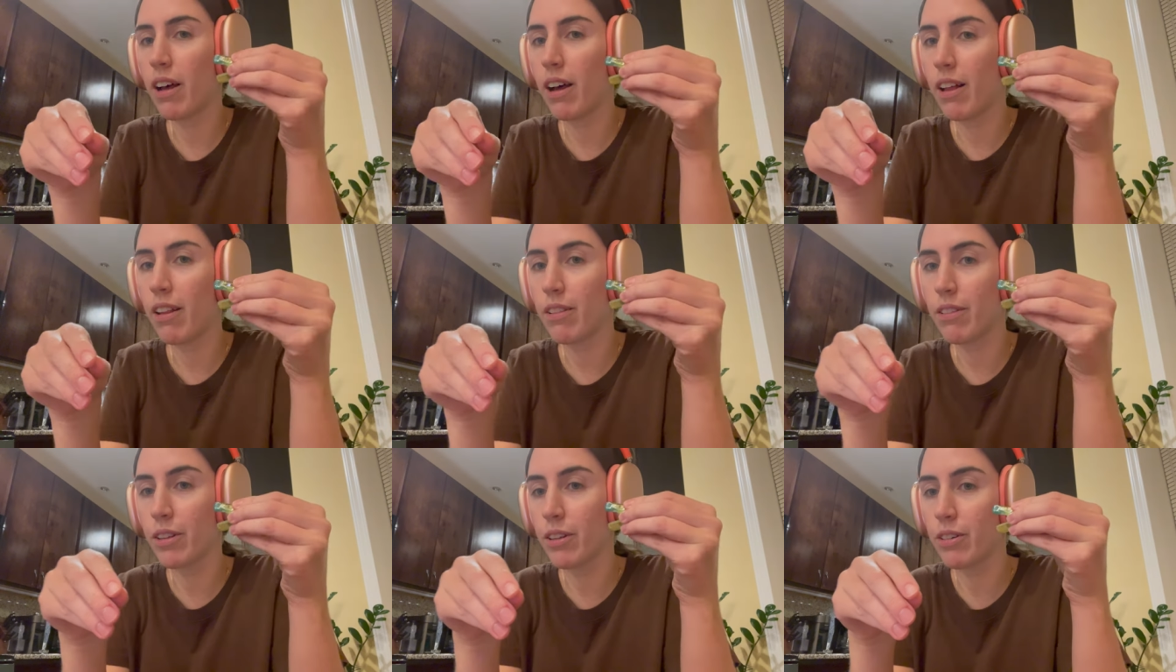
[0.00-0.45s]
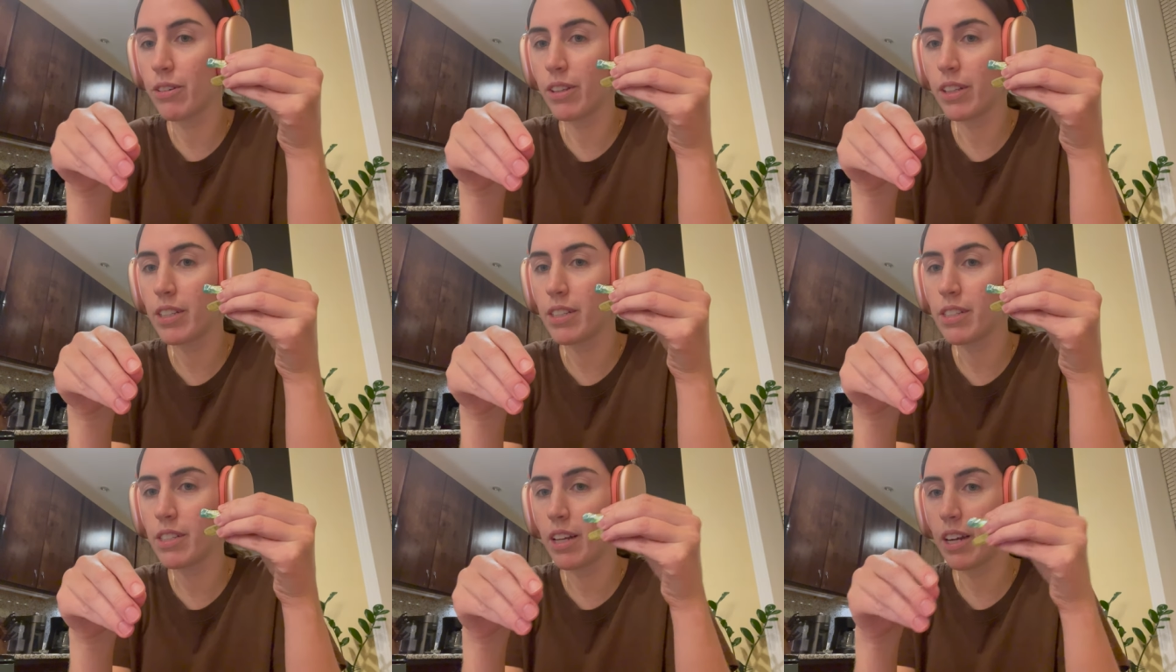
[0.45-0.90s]
literally
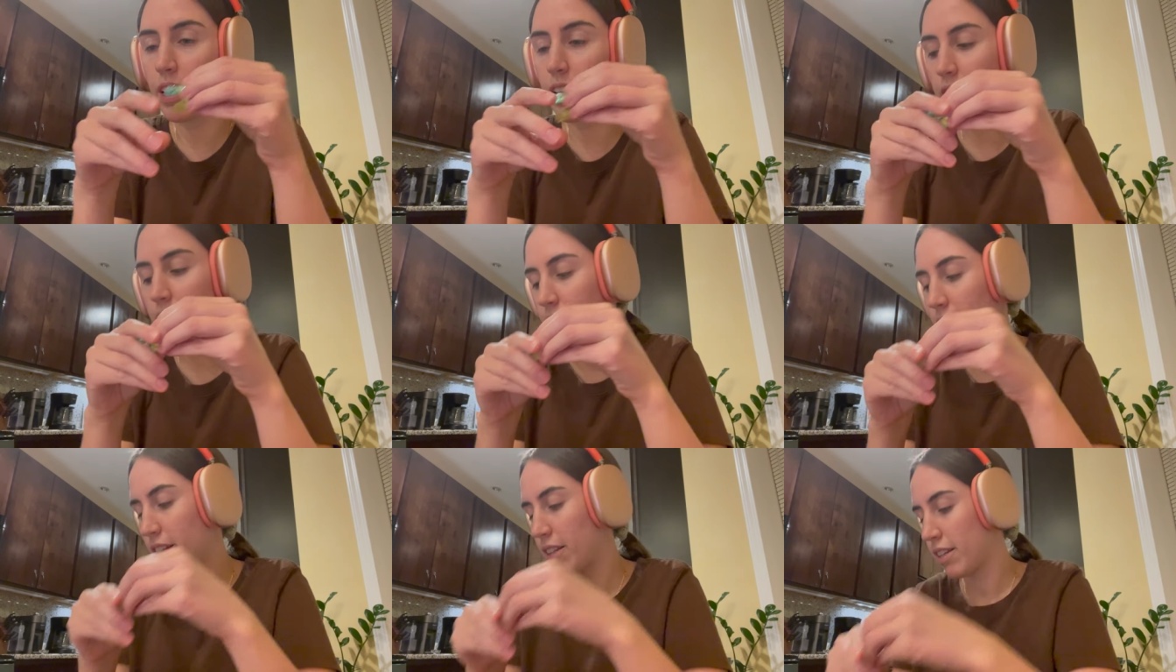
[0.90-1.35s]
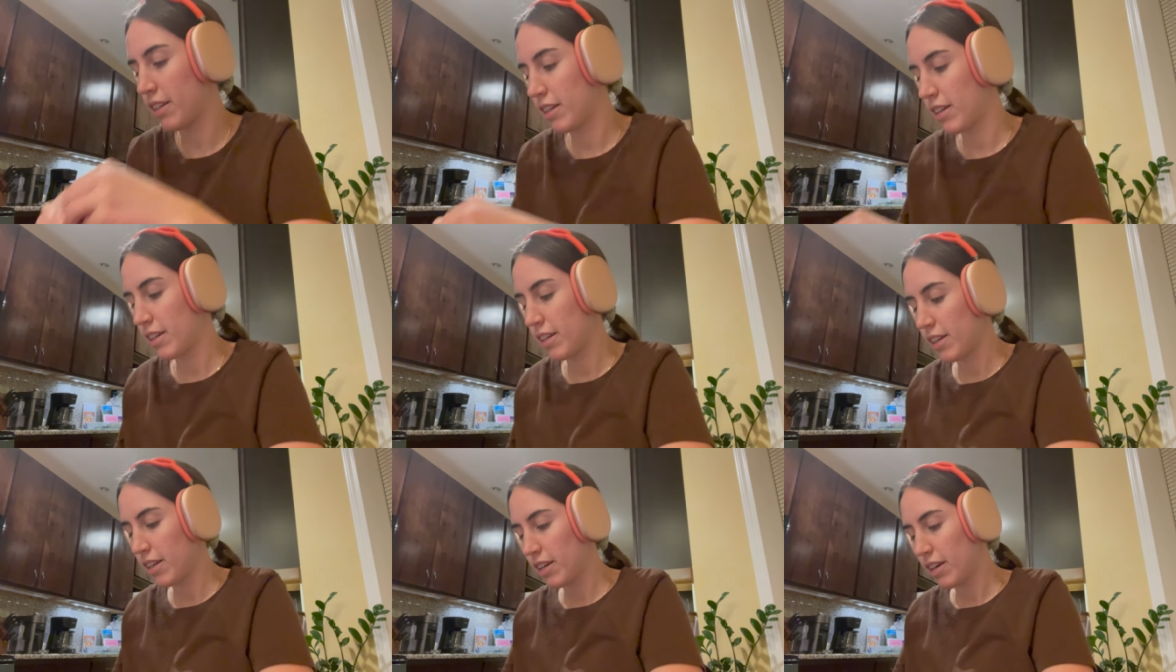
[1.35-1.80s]
stunning.
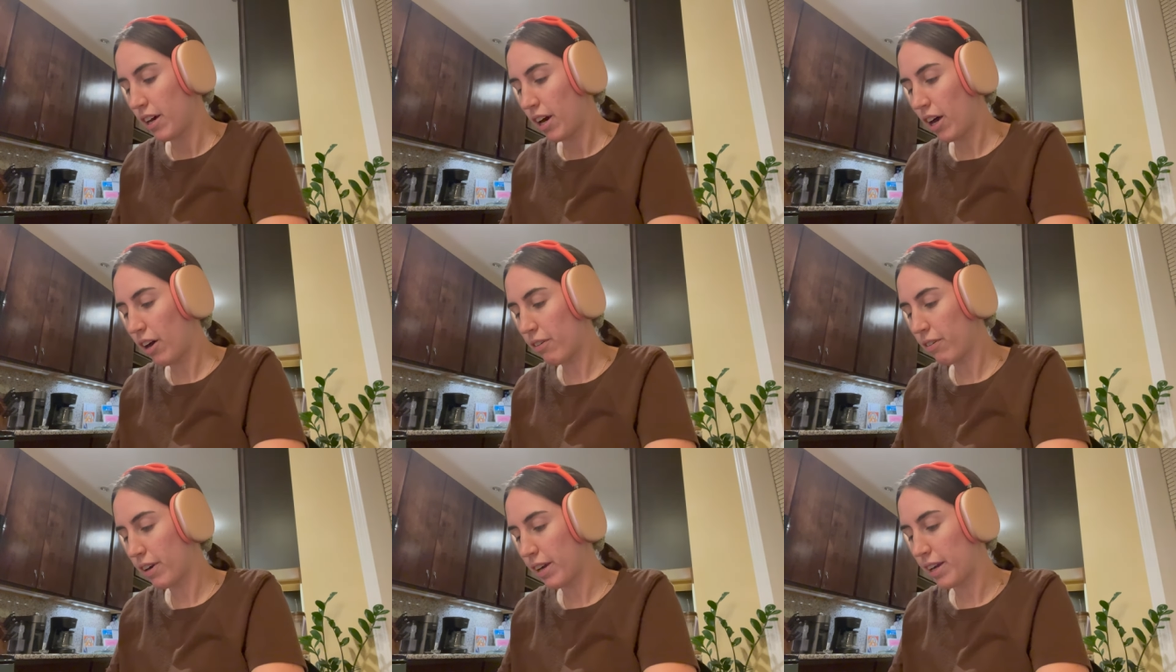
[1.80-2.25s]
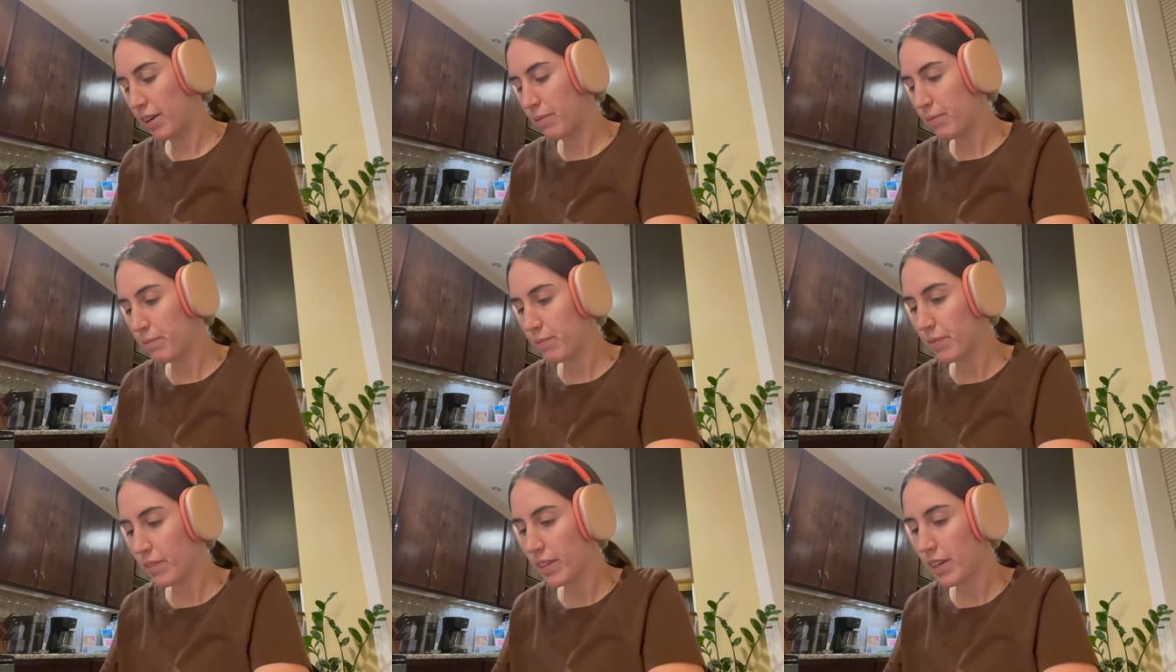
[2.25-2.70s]
All right,
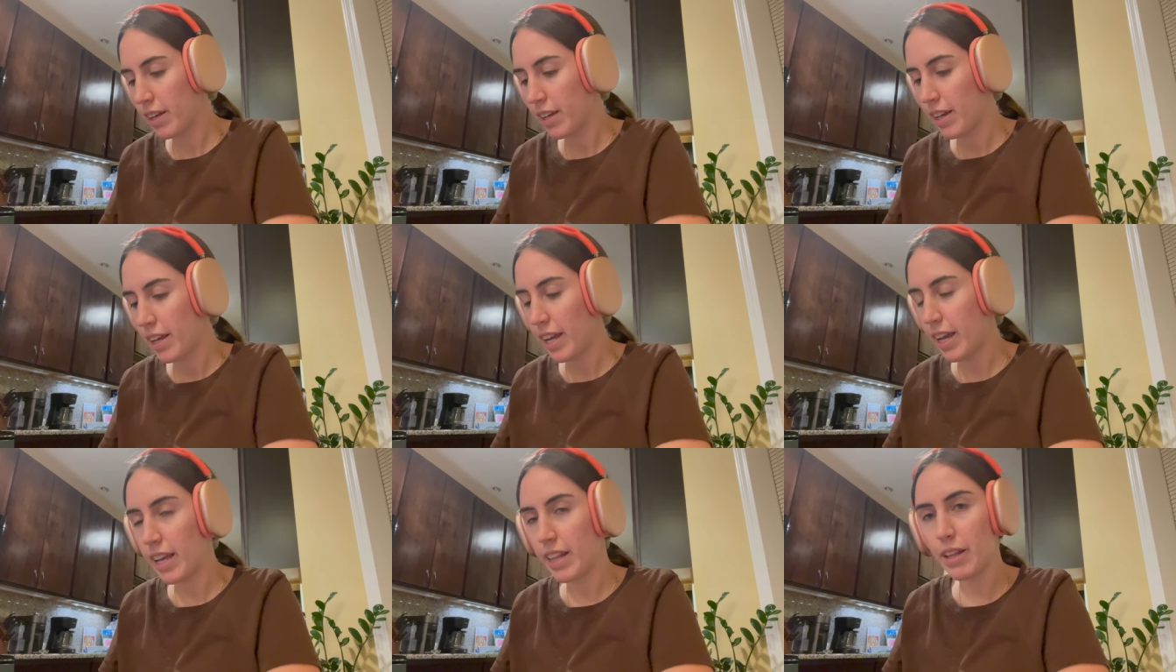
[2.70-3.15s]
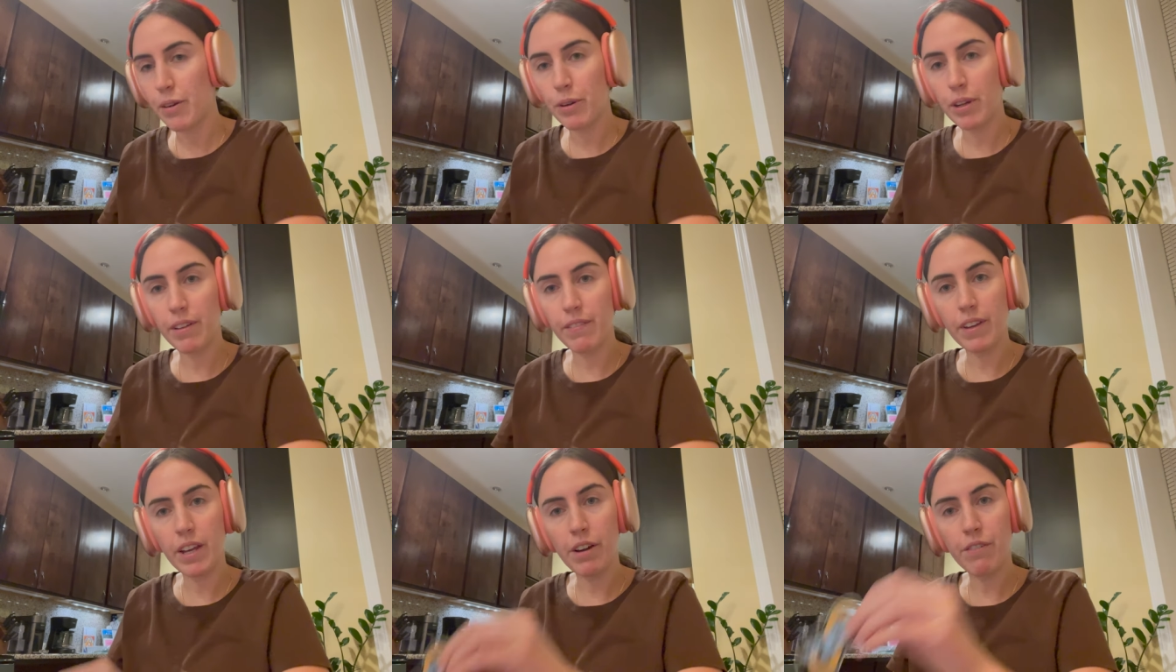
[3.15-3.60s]
and they were
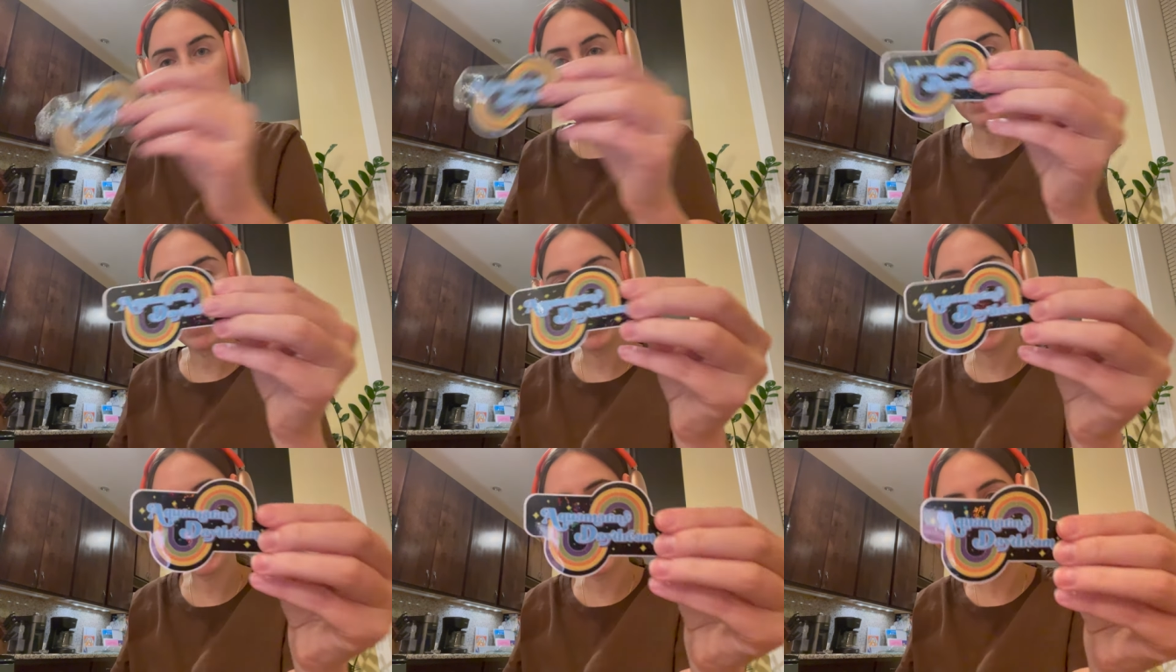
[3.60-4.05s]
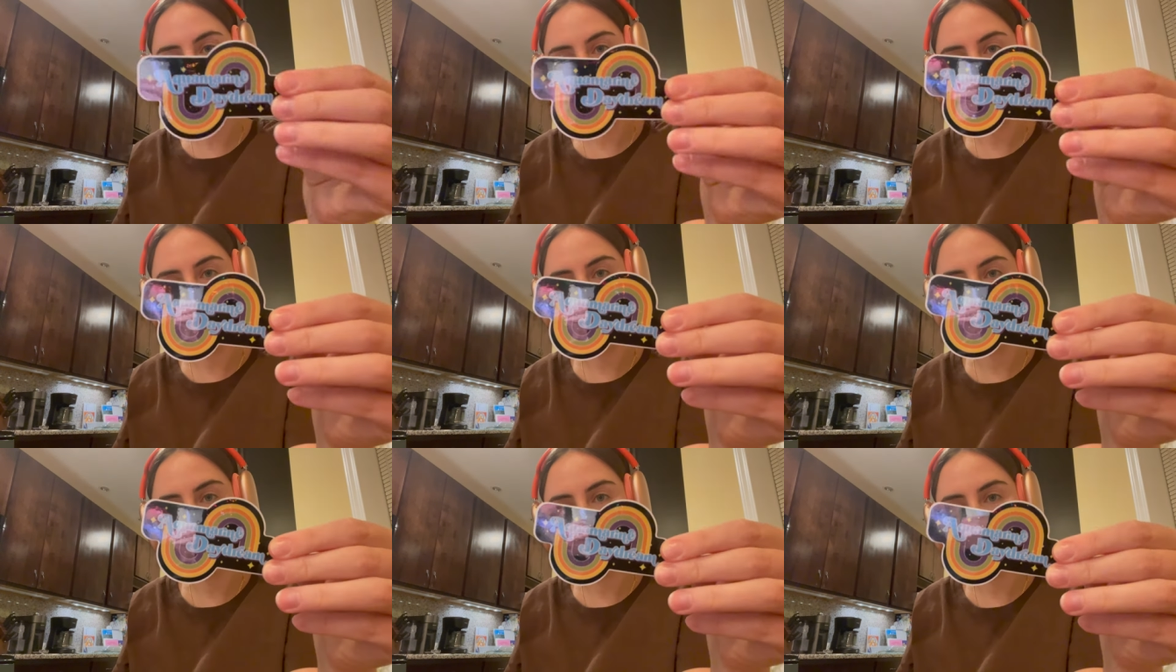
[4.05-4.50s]
giving out free
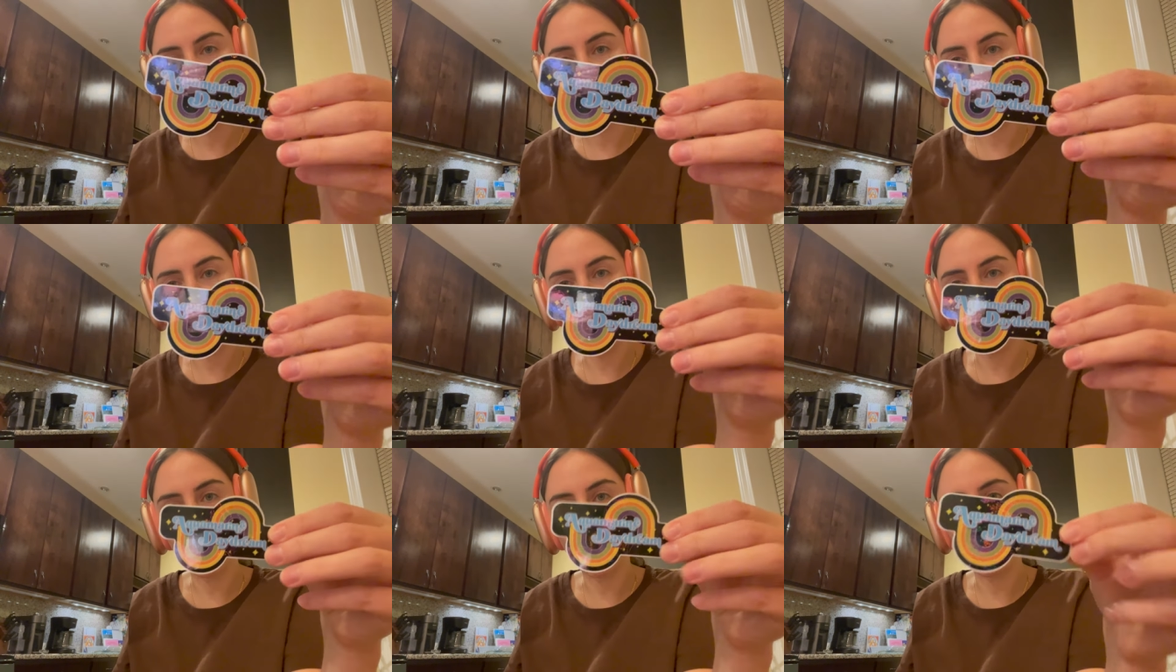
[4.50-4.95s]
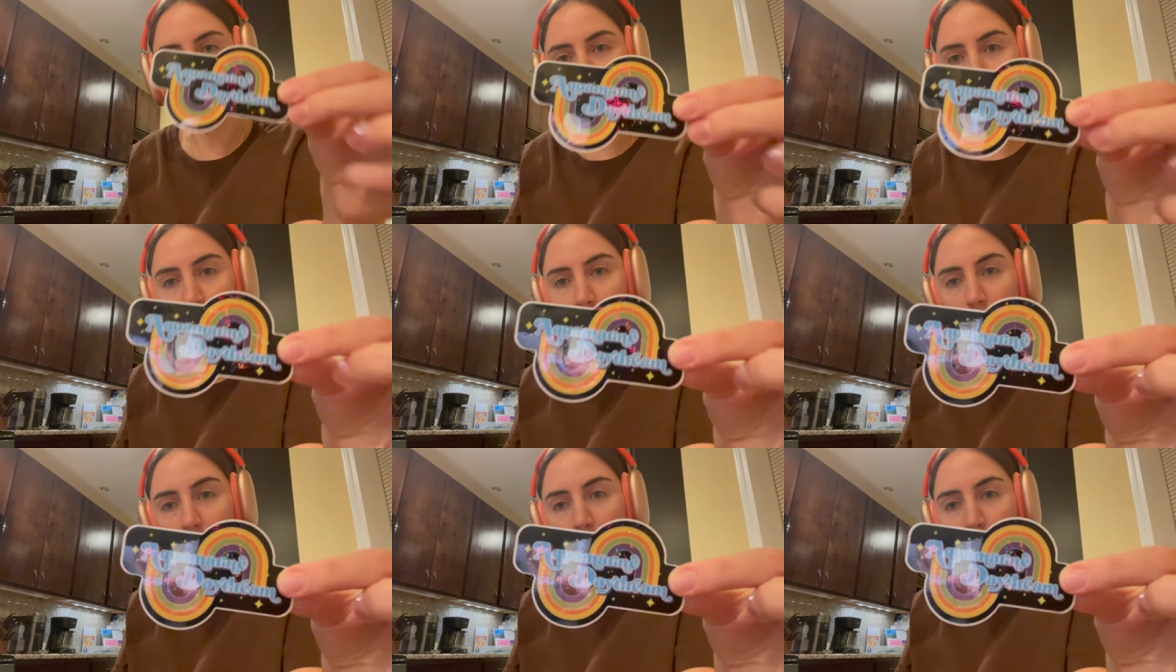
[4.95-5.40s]
stickers. So
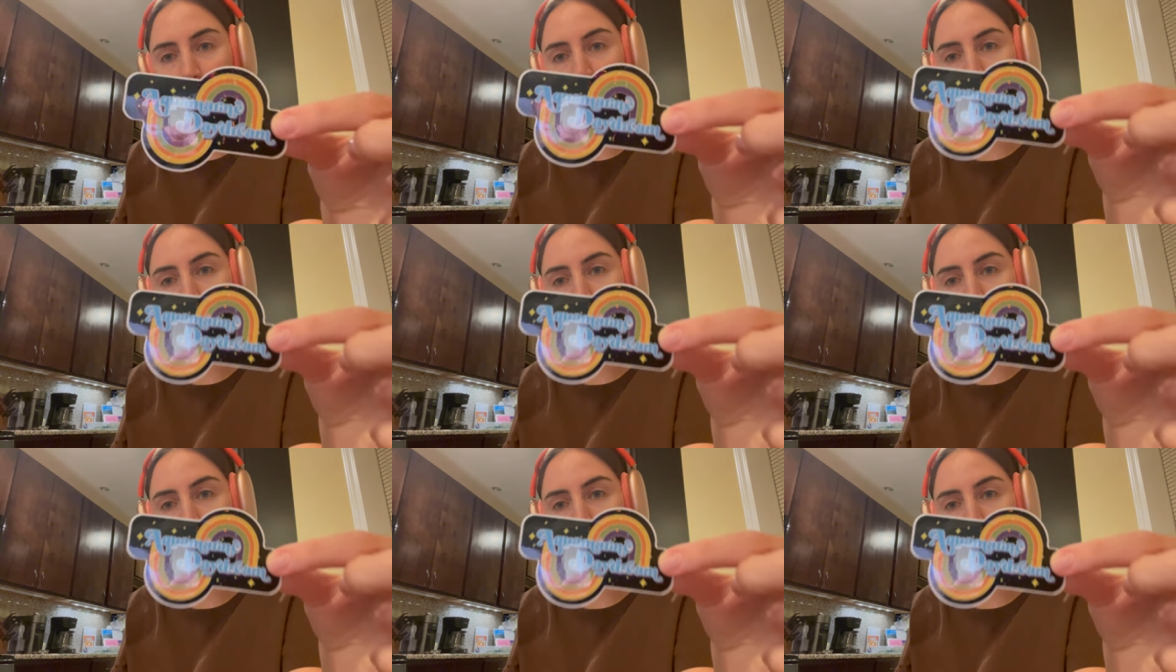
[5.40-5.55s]
check out